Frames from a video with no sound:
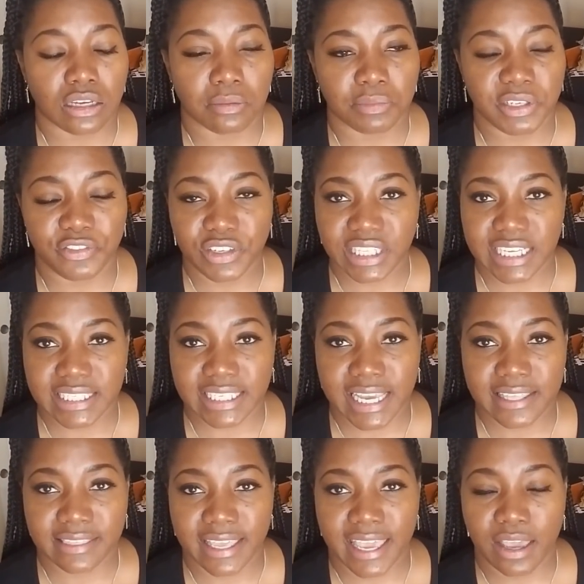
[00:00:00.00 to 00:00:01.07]
different things
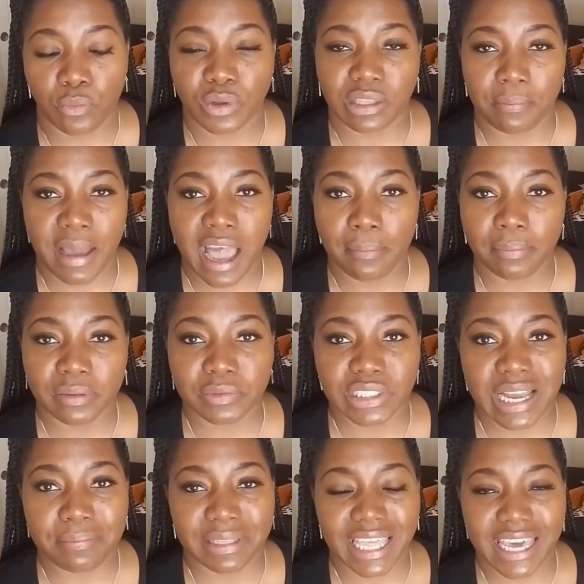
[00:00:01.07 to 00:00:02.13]
like that. With a pop-up
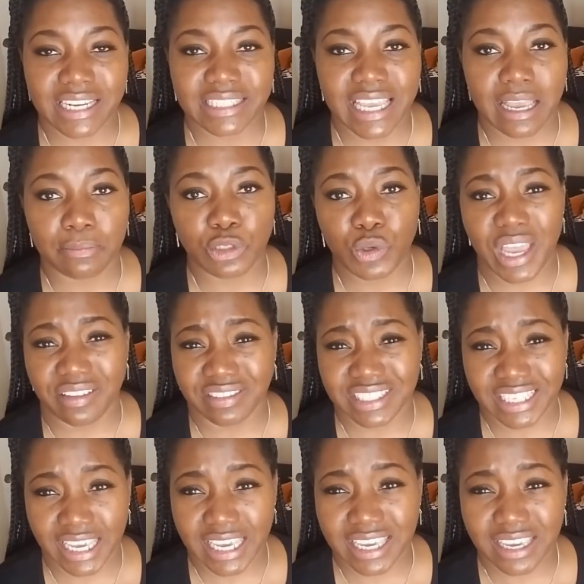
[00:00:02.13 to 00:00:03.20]
shop, a lot of times you have to
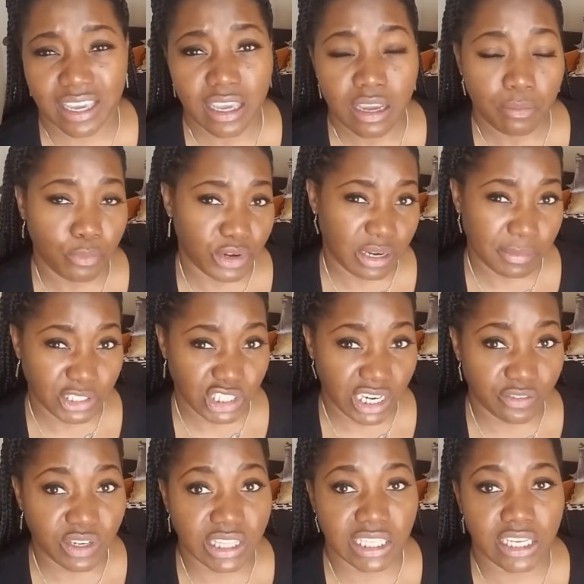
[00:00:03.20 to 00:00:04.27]
take pretty much
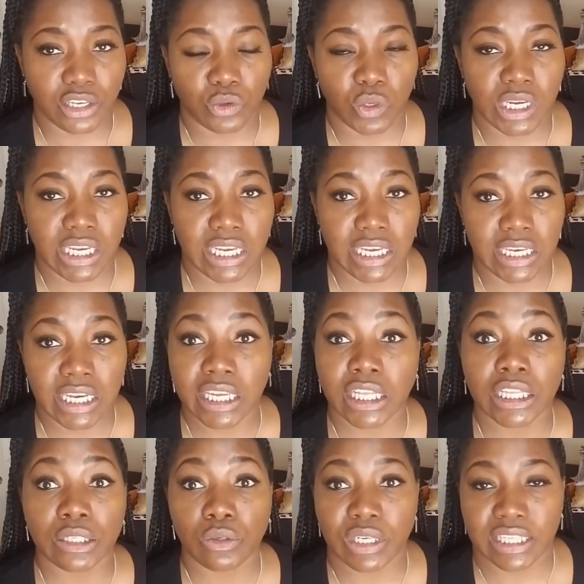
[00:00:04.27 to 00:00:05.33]
everything you need,
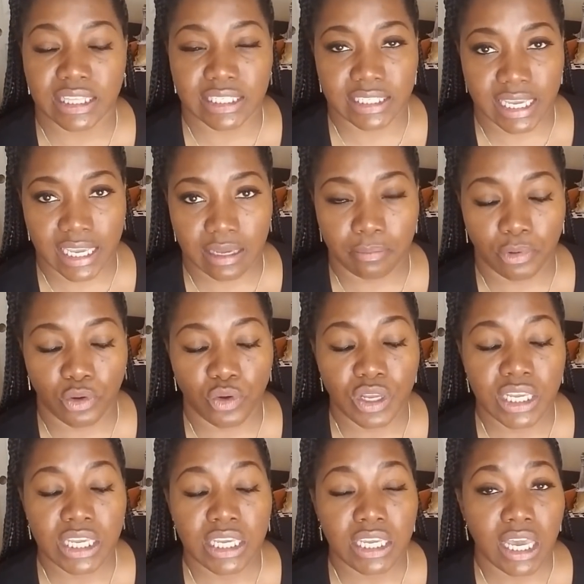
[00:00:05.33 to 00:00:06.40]
including the table,
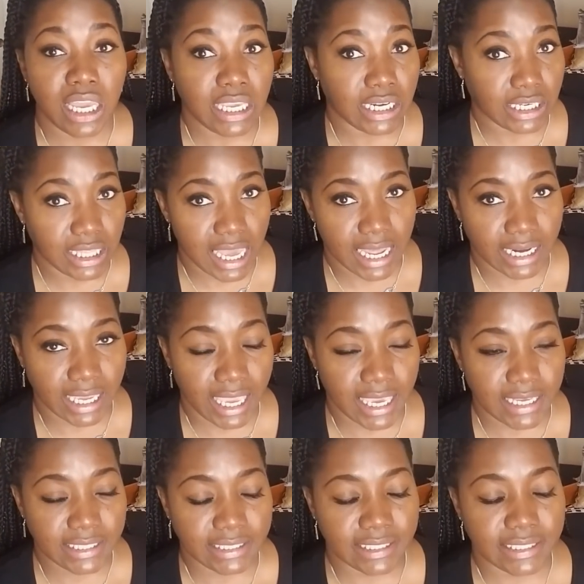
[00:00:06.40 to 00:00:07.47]
in a lot of
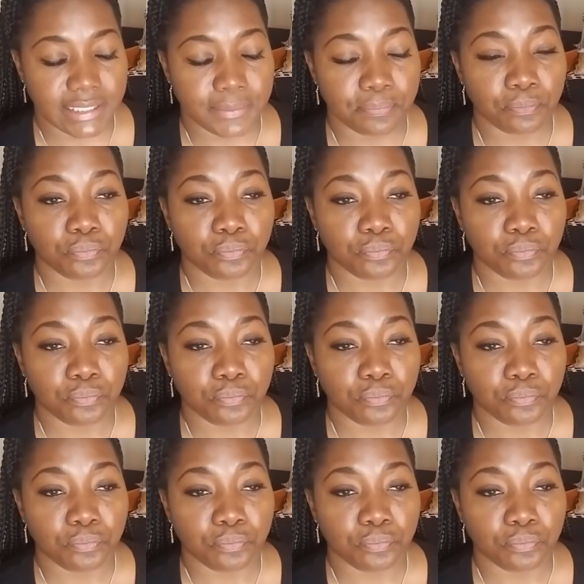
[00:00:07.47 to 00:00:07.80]
cases.